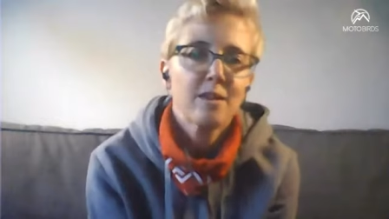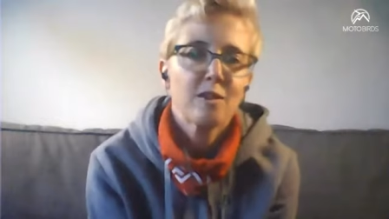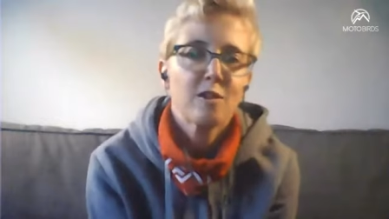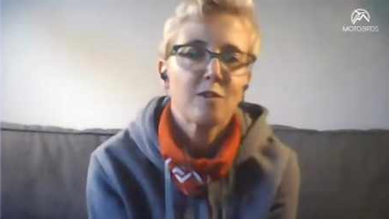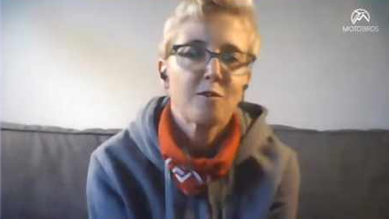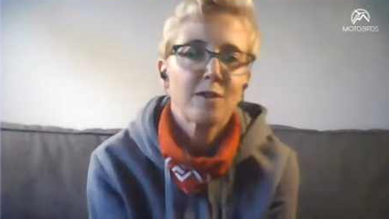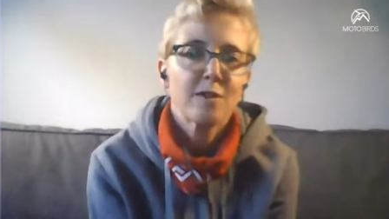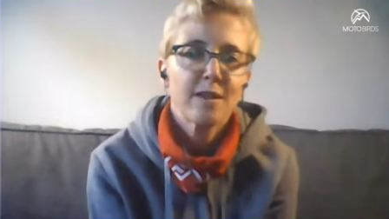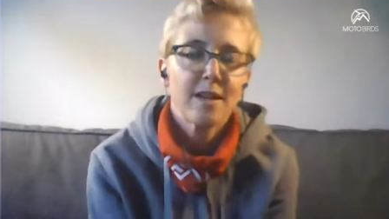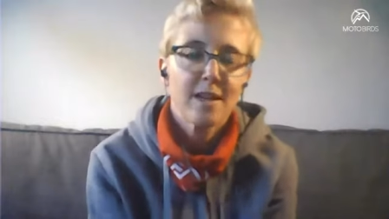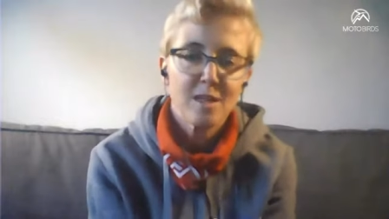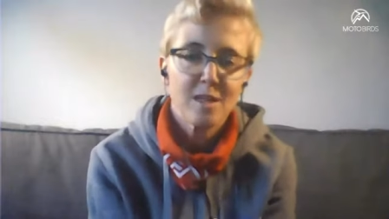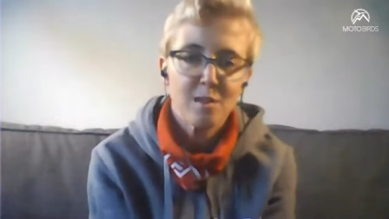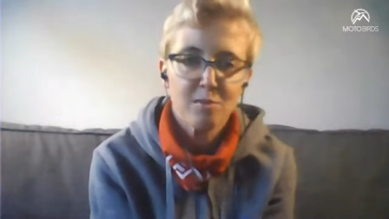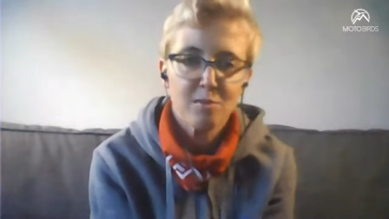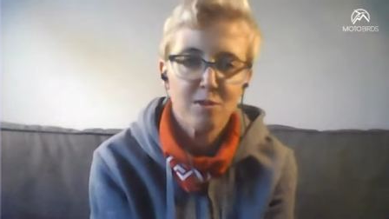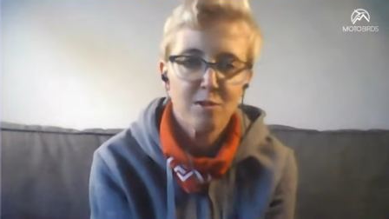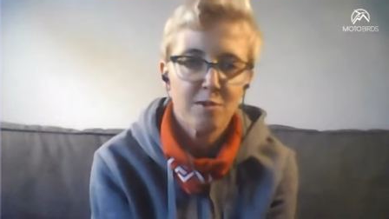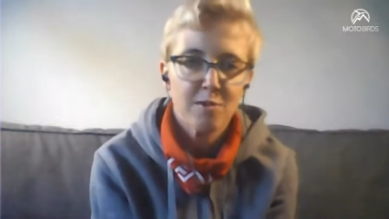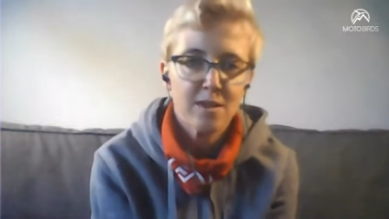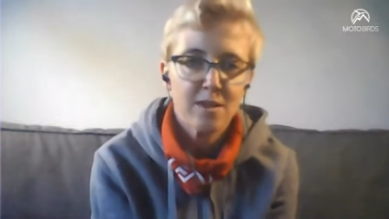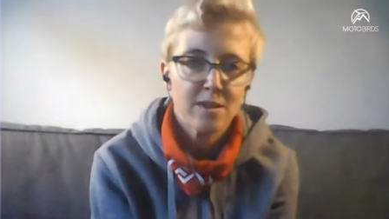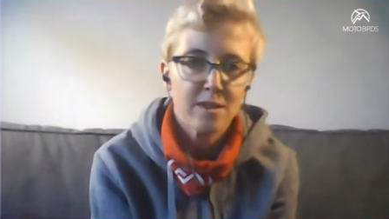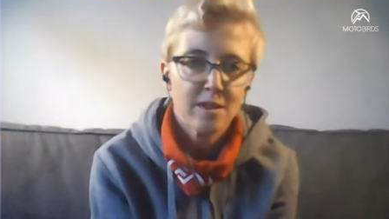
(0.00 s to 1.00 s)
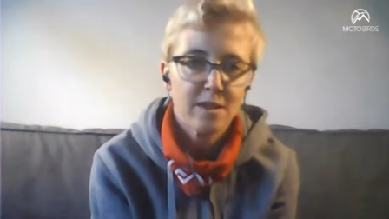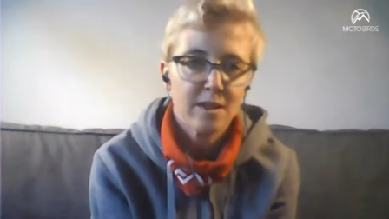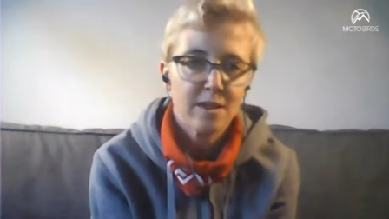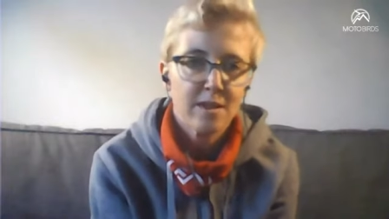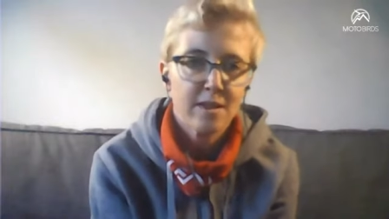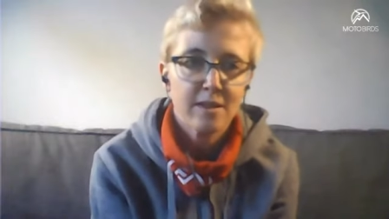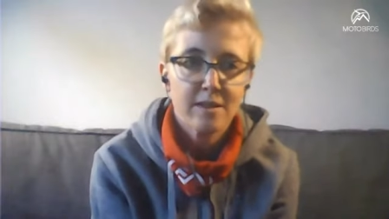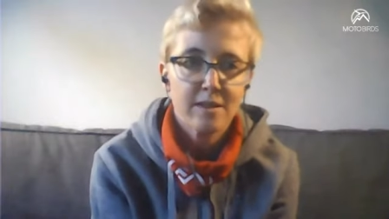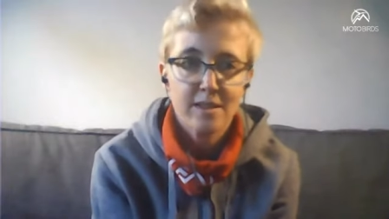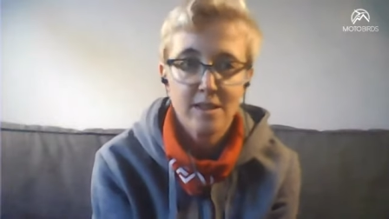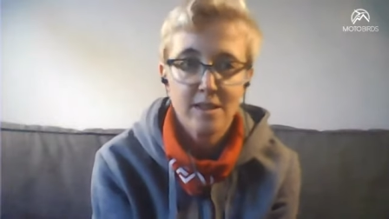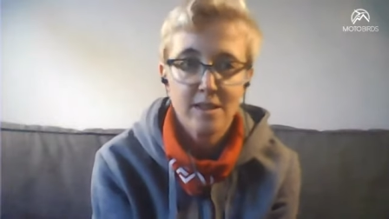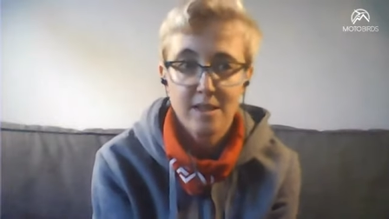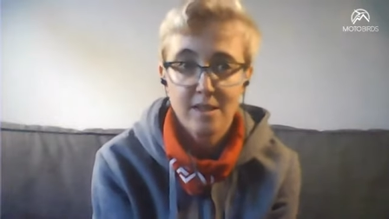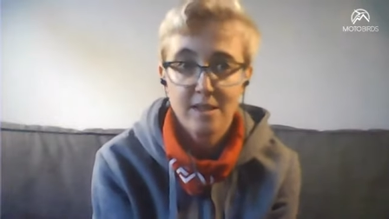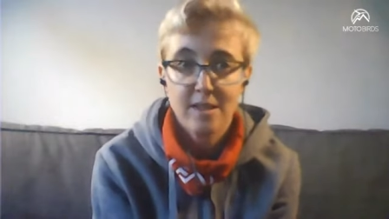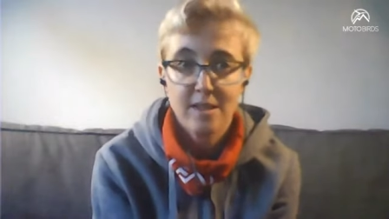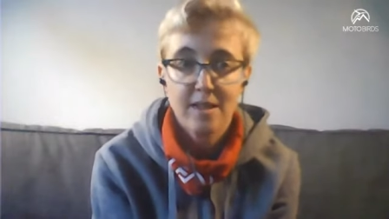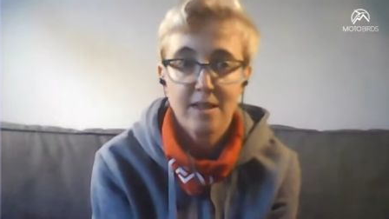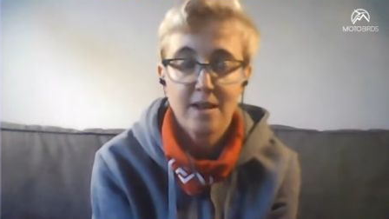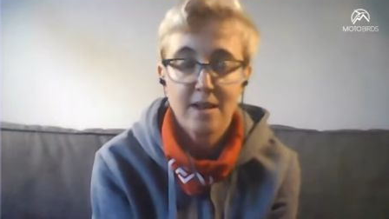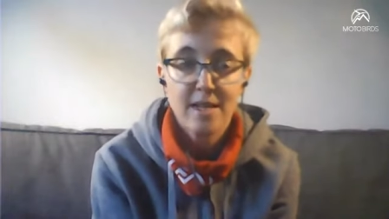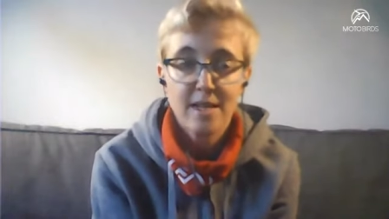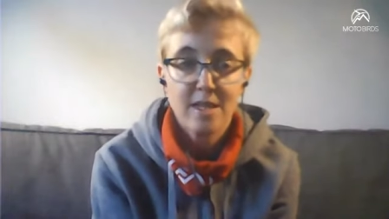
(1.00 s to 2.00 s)
of nice movies there. This is
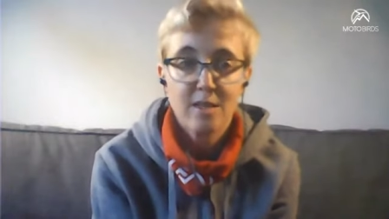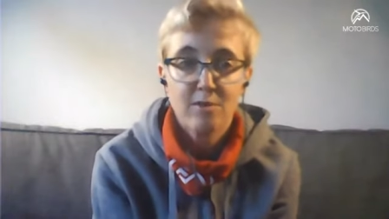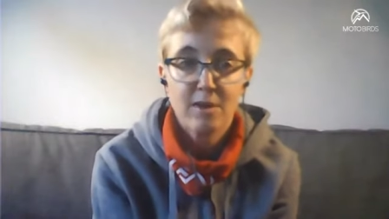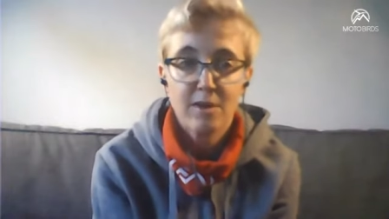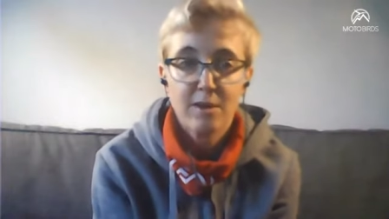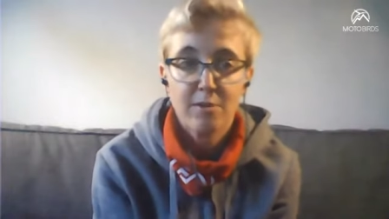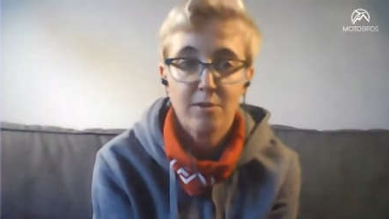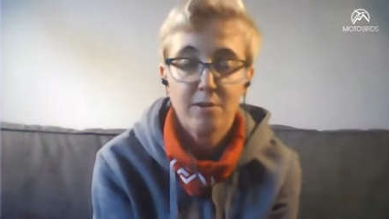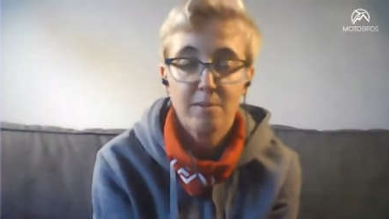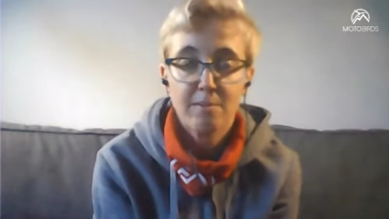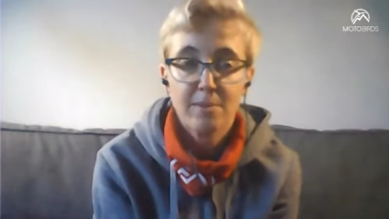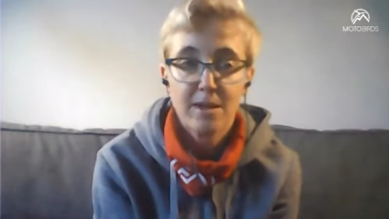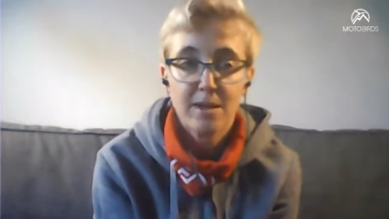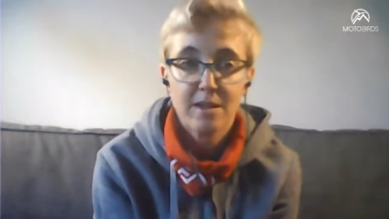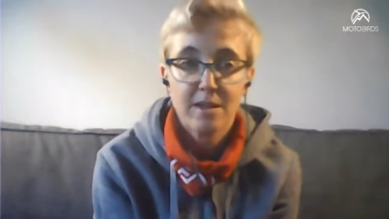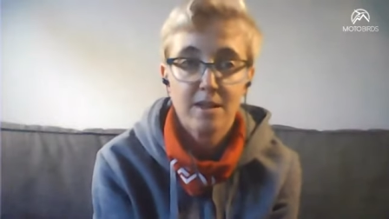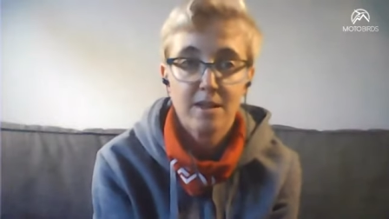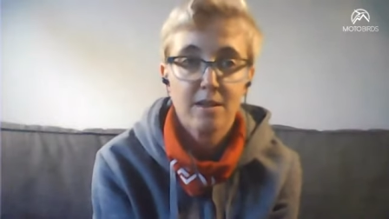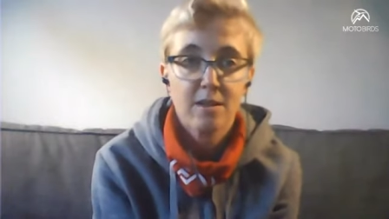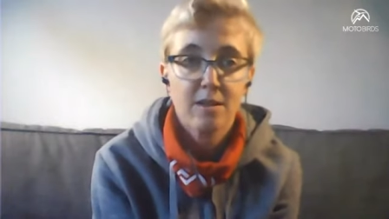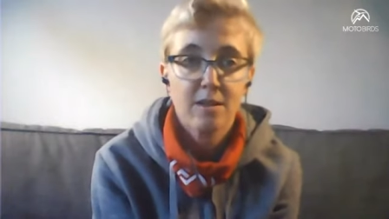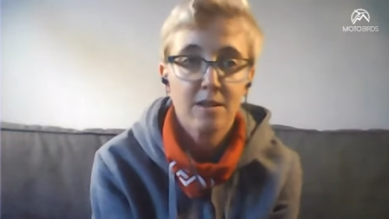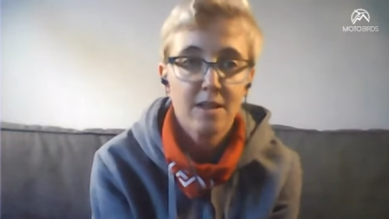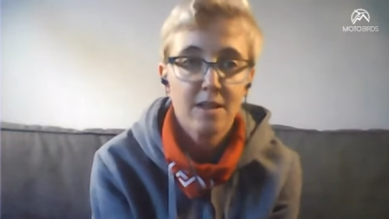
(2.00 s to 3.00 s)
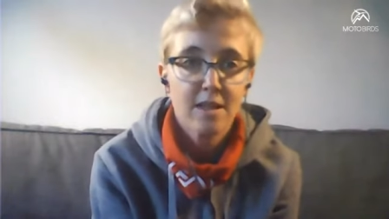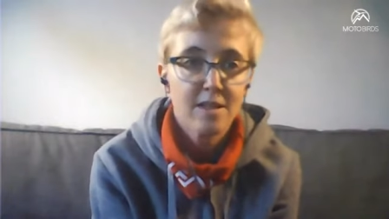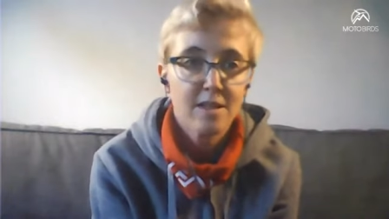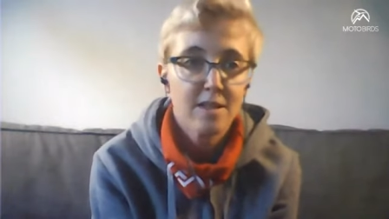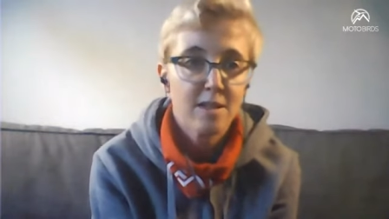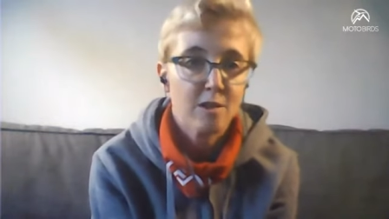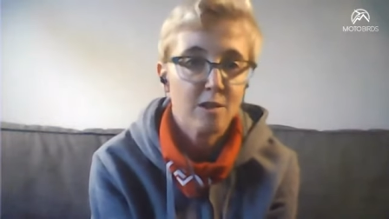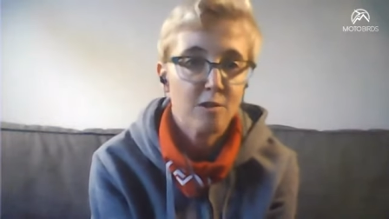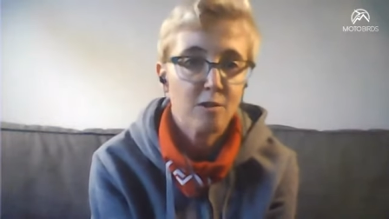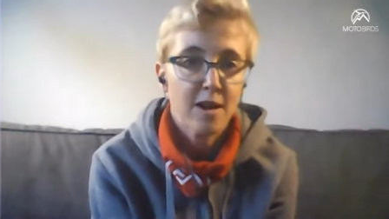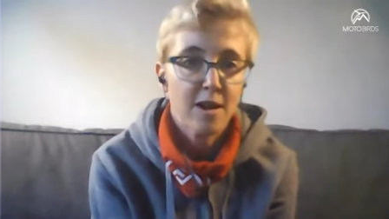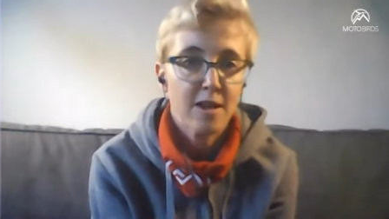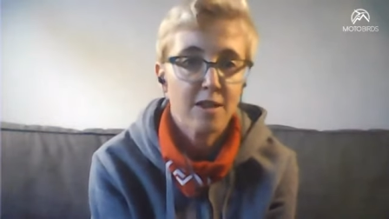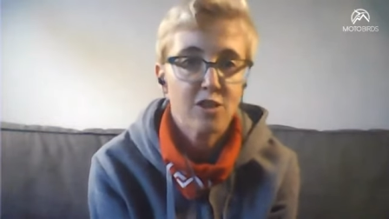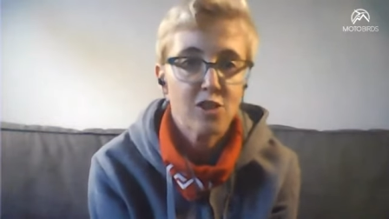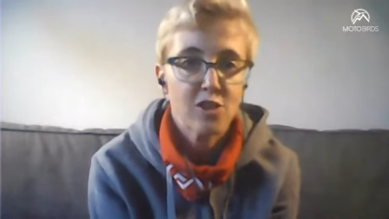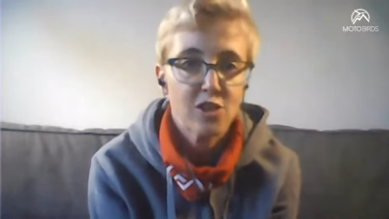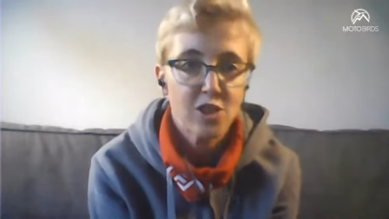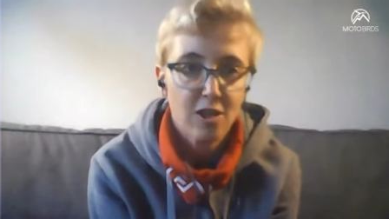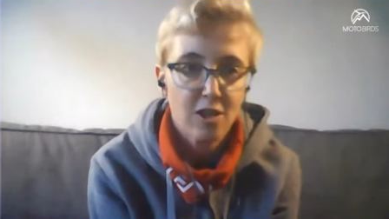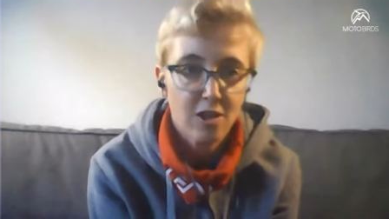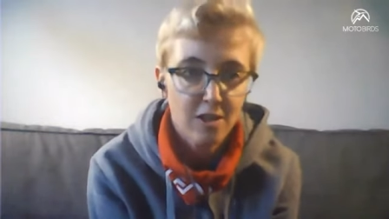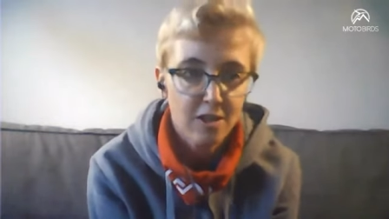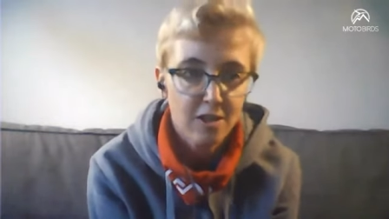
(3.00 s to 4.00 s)
the last one from Patagonia, so
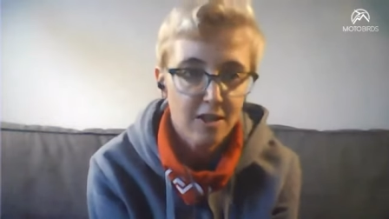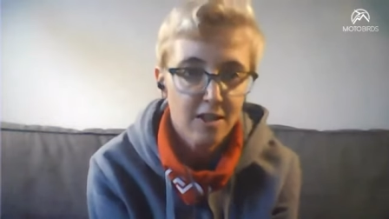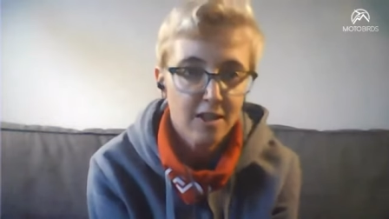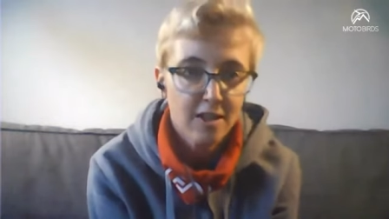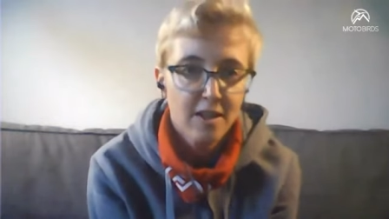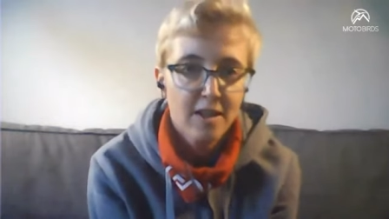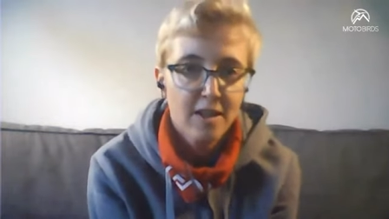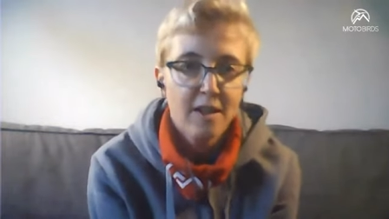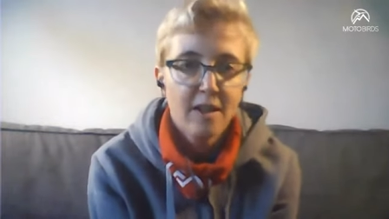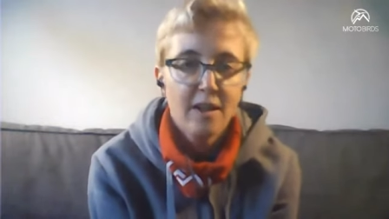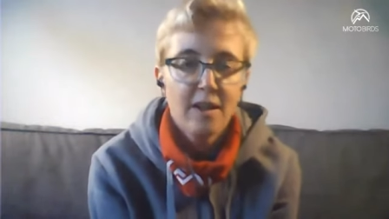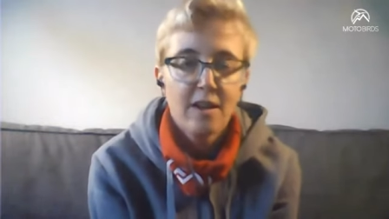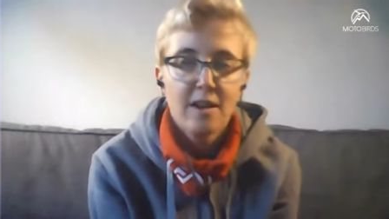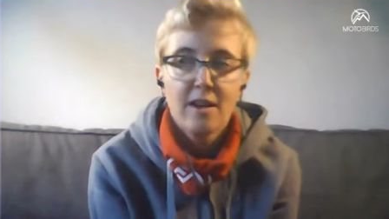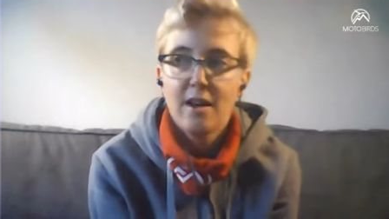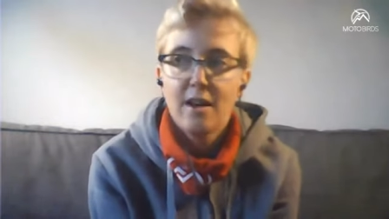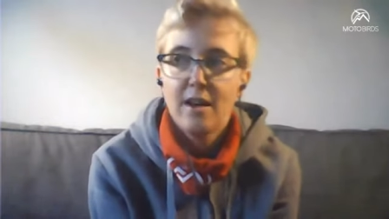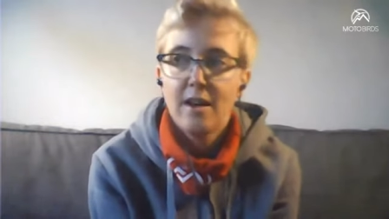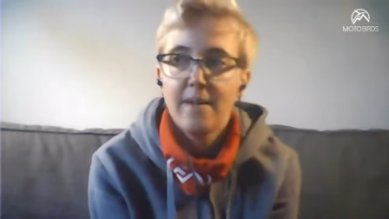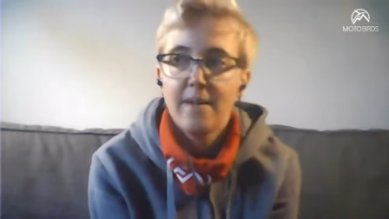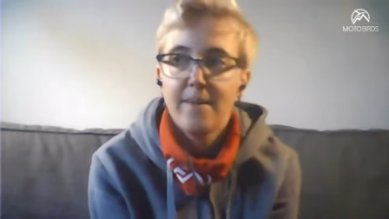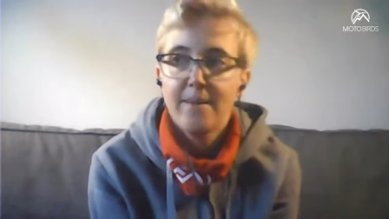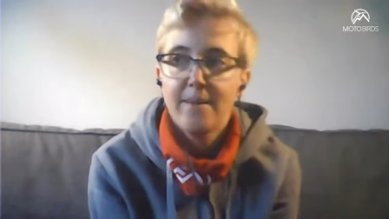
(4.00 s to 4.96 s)
enjoy. Uh,